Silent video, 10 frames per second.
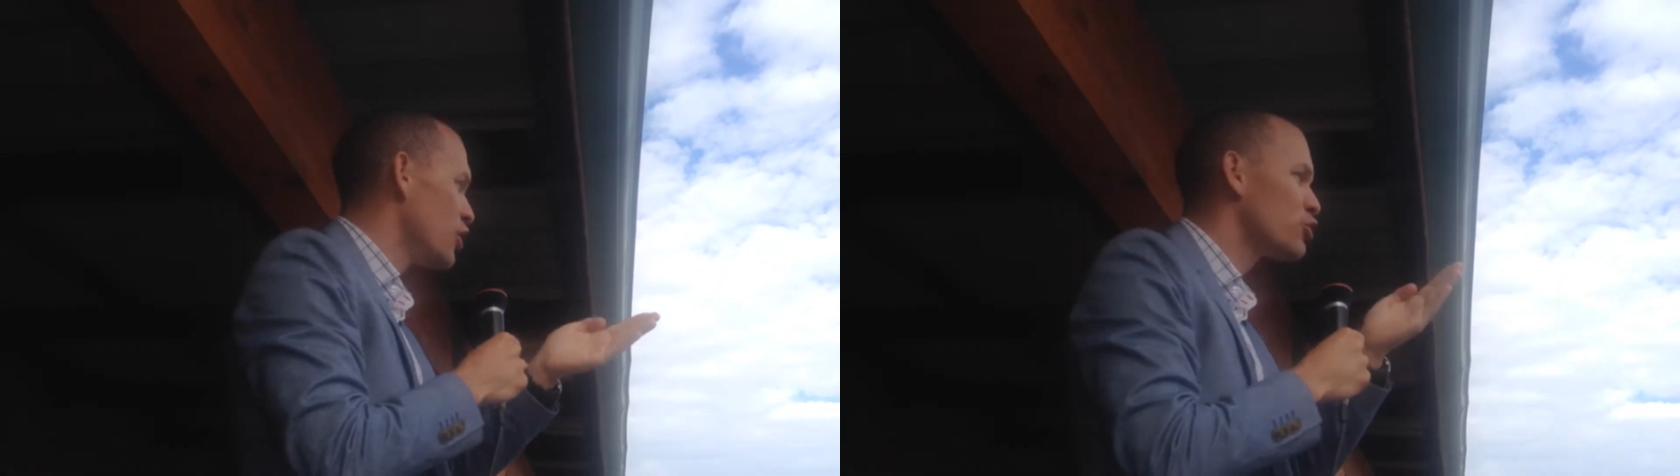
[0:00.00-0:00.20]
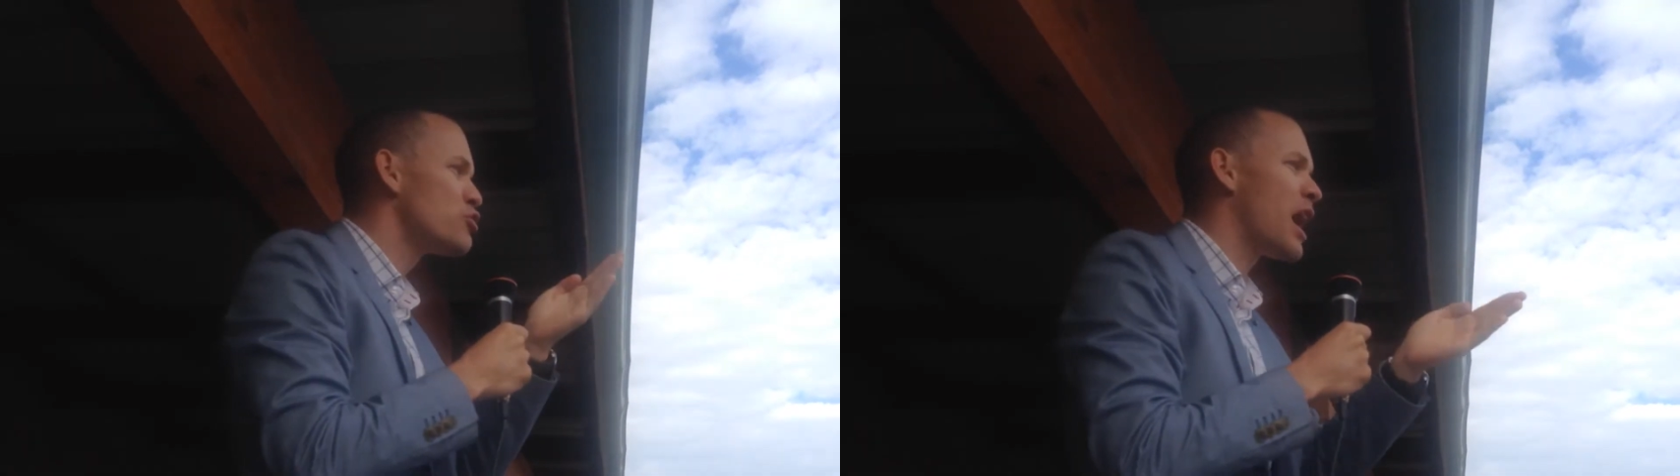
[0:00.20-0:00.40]

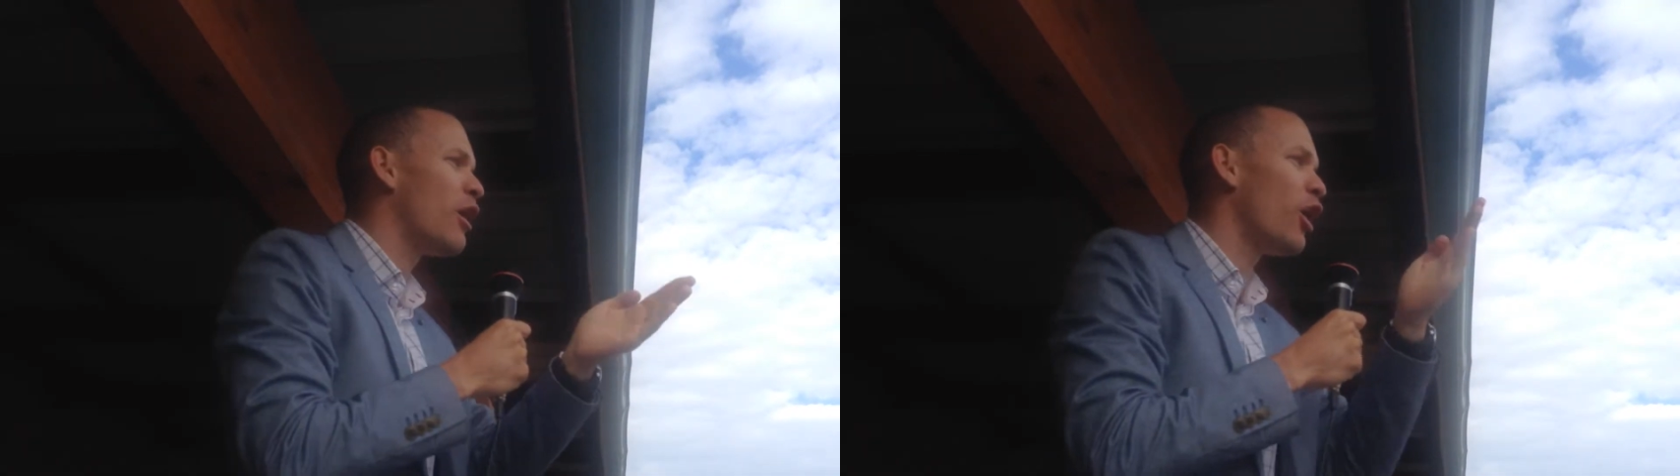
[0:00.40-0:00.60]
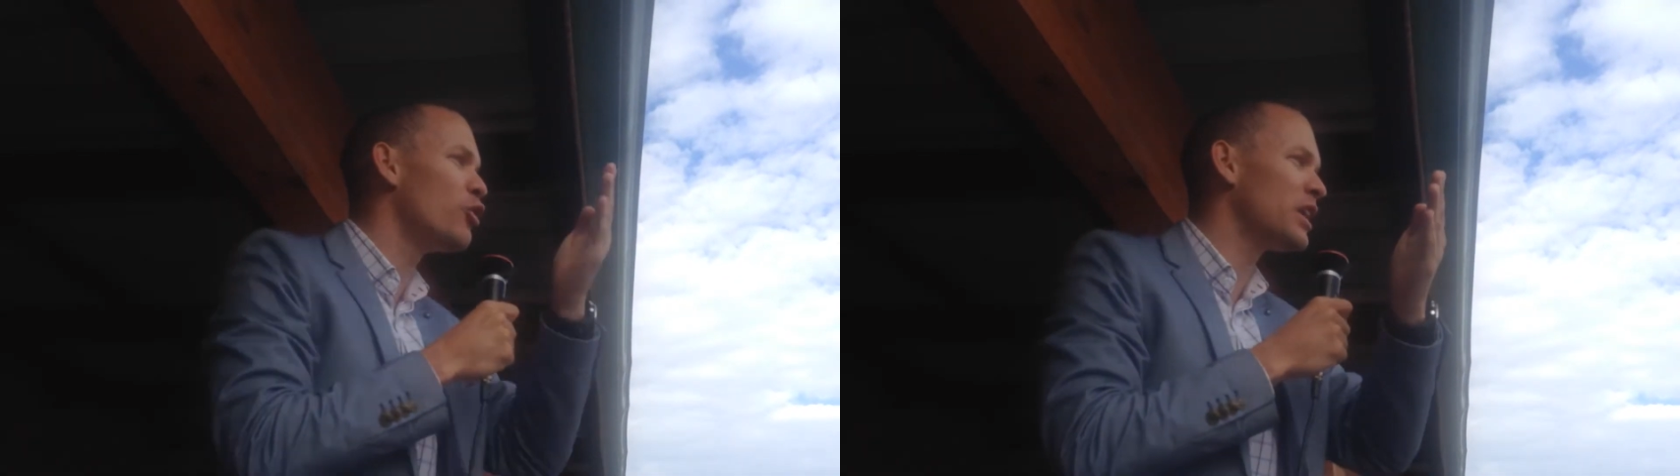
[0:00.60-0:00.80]
to
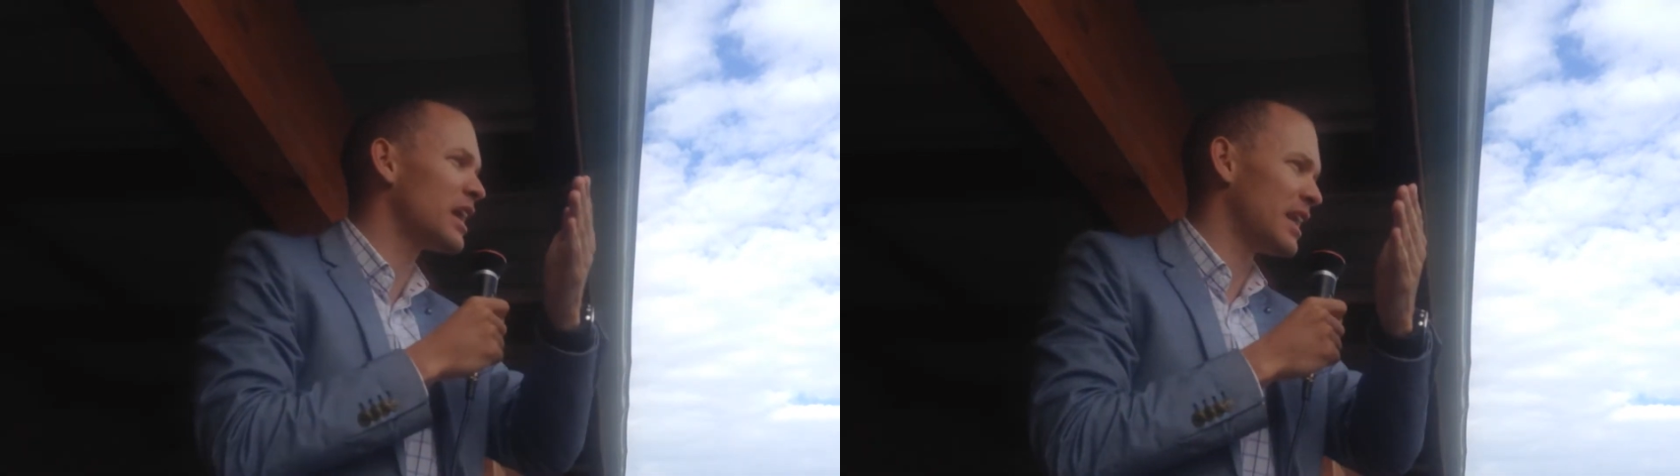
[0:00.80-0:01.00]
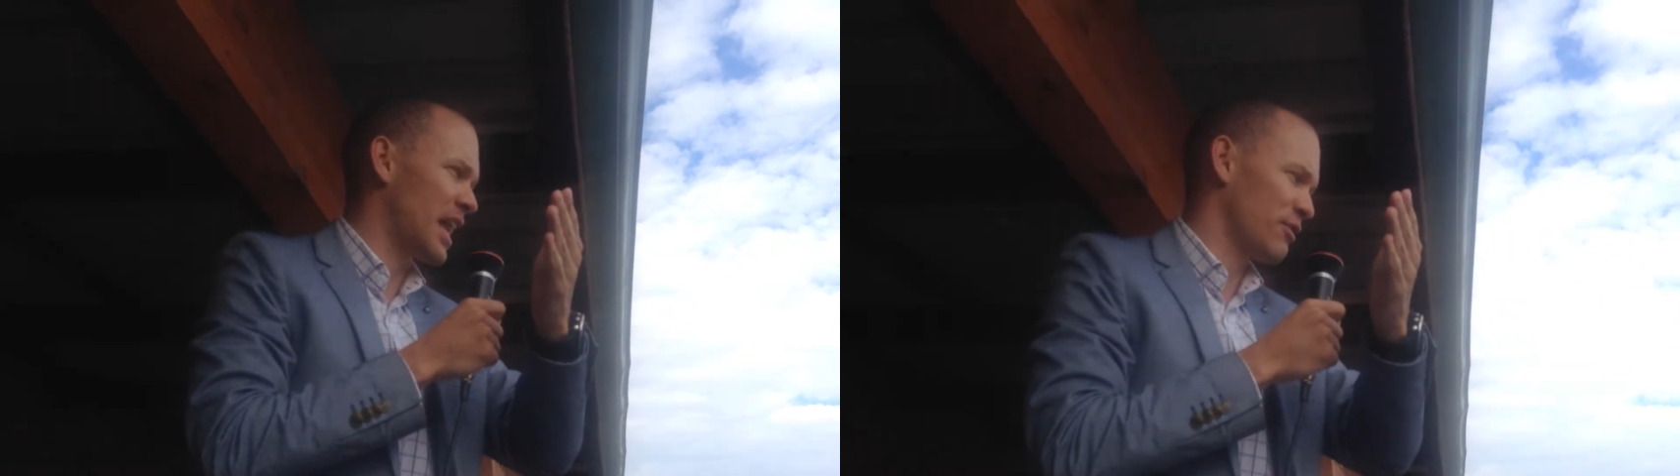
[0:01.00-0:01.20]
now
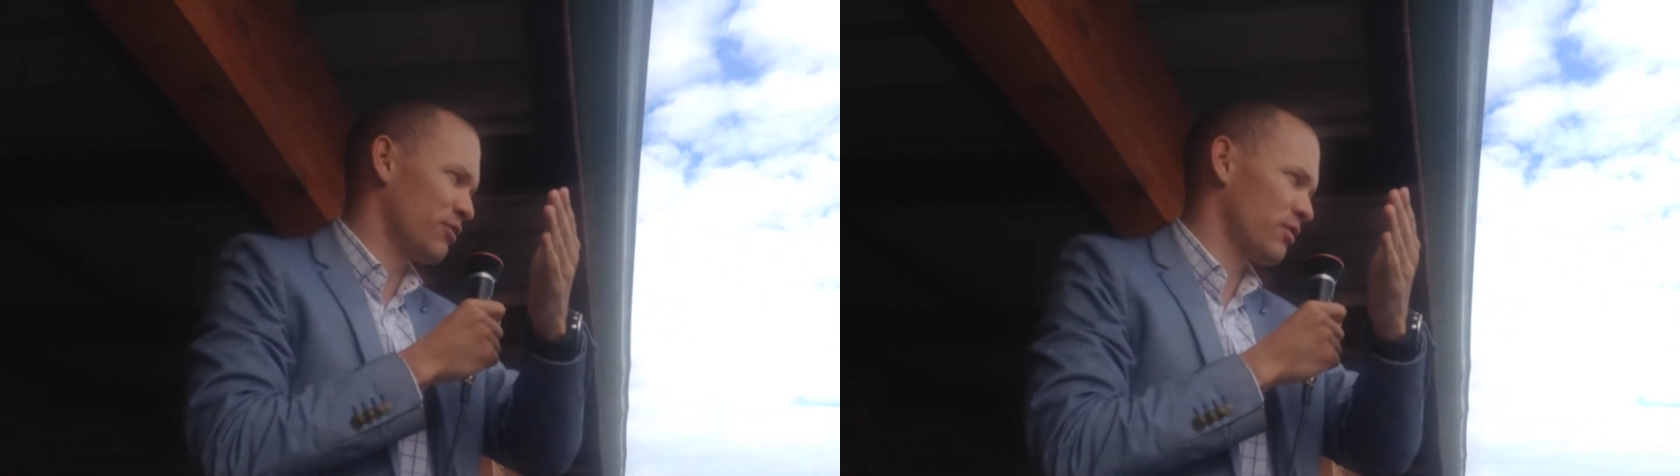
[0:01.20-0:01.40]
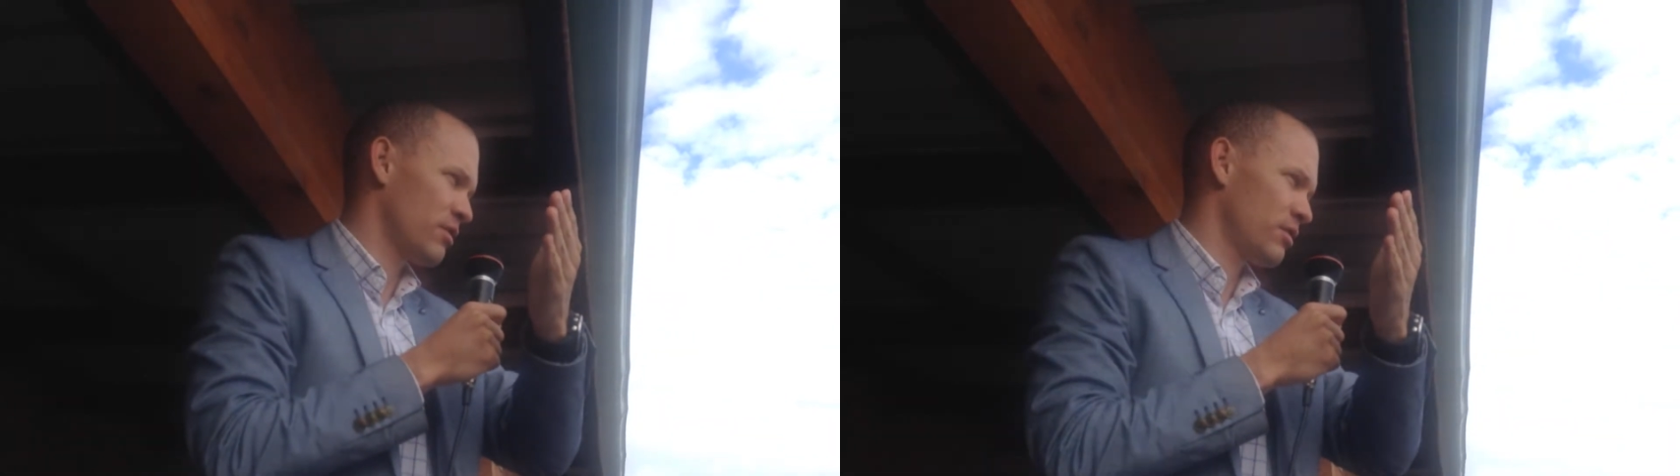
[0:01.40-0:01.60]
owning a
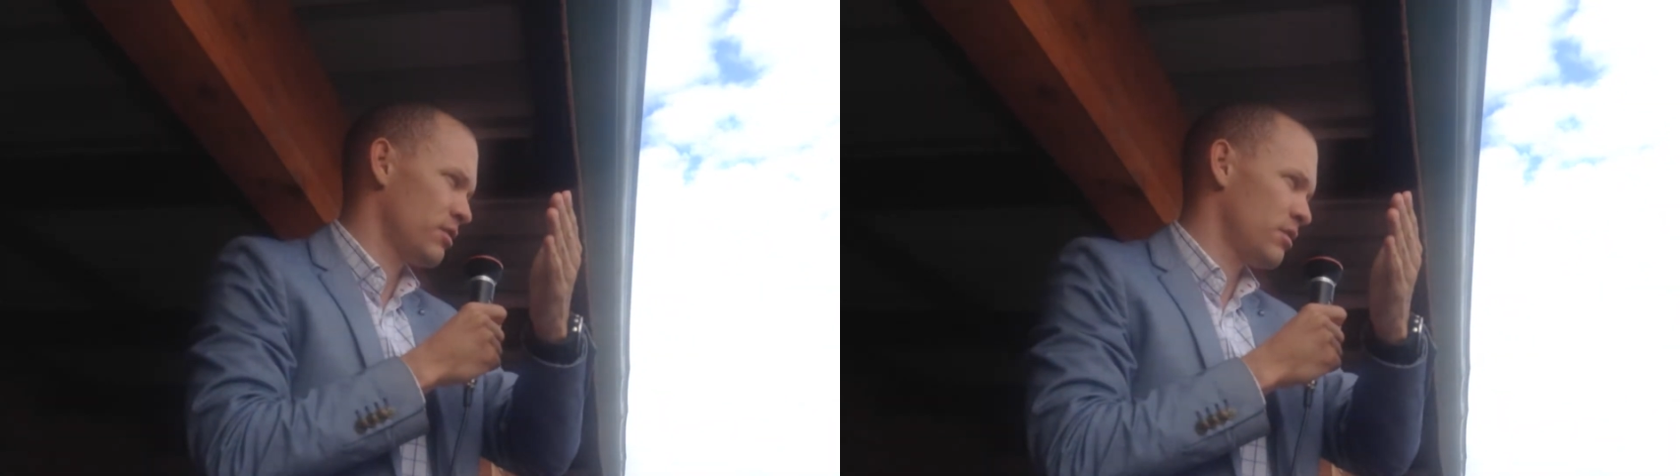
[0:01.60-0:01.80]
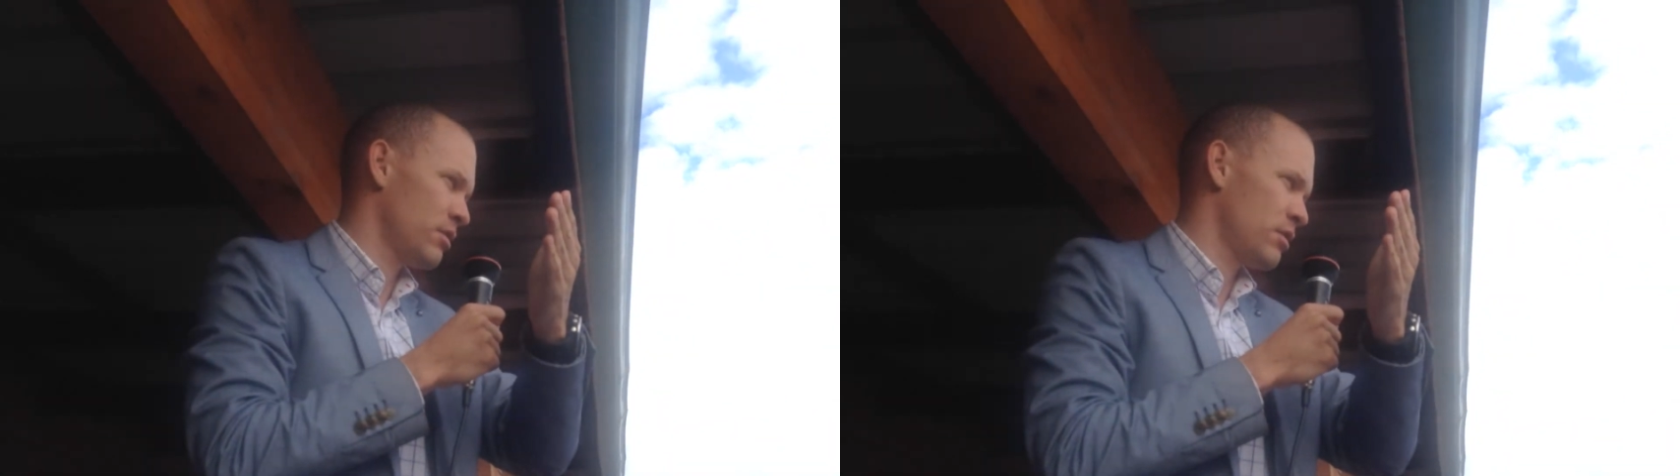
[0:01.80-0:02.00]
life.
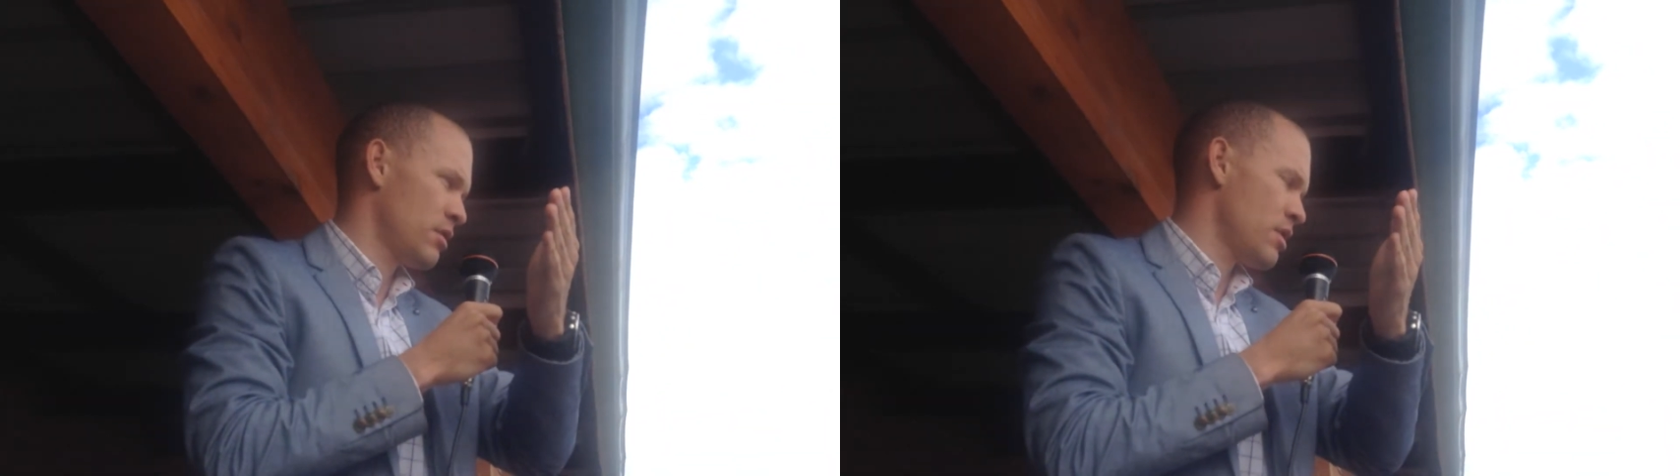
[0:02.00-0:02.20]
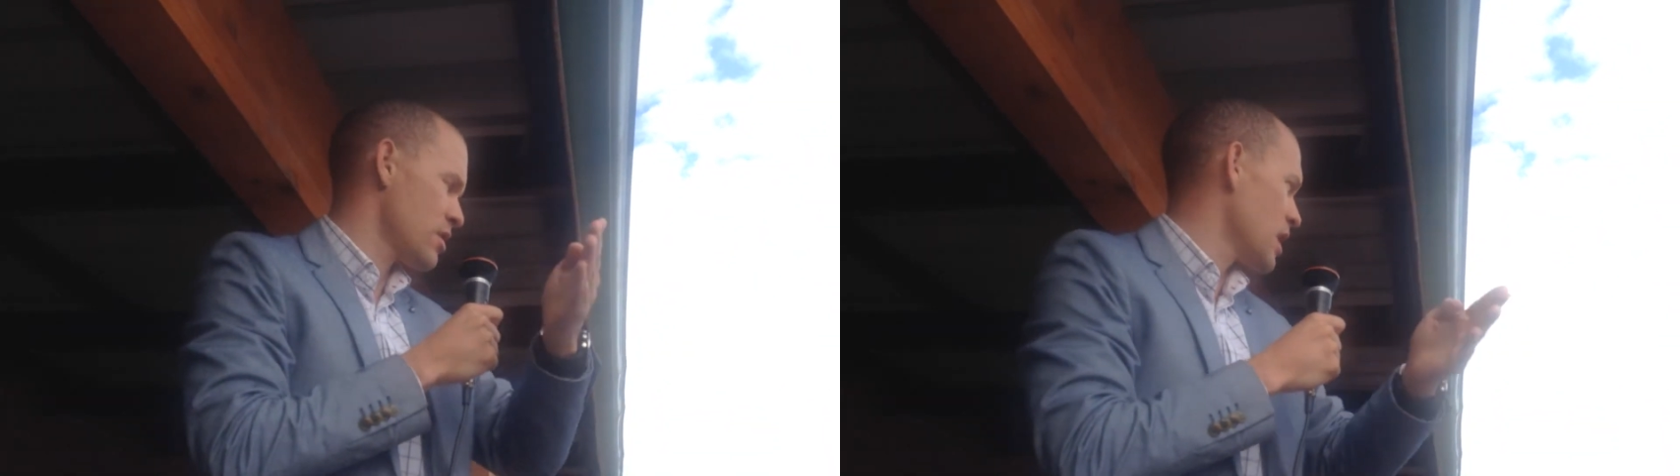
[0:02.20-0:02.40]

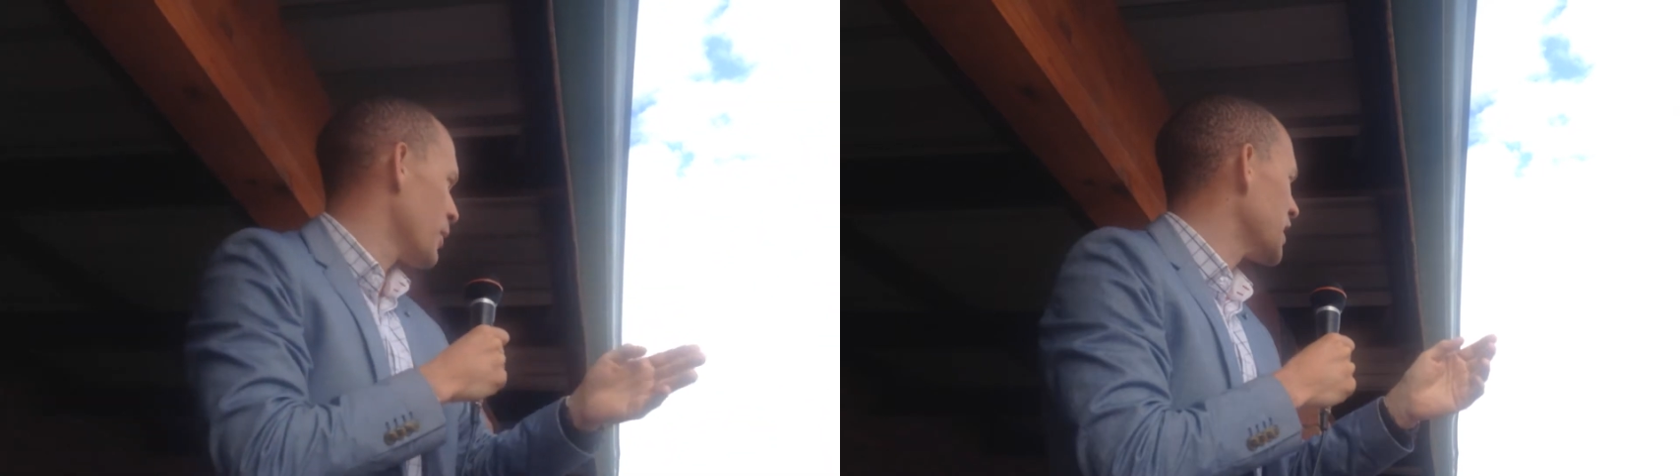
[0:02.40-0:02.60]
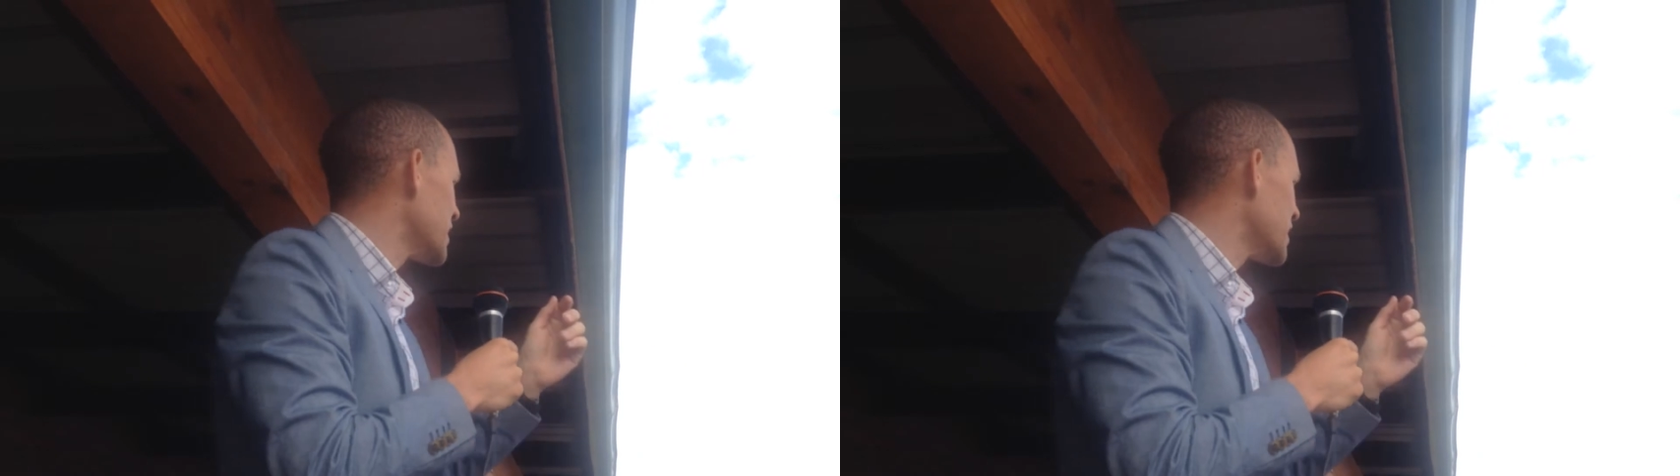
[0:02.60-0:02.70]
But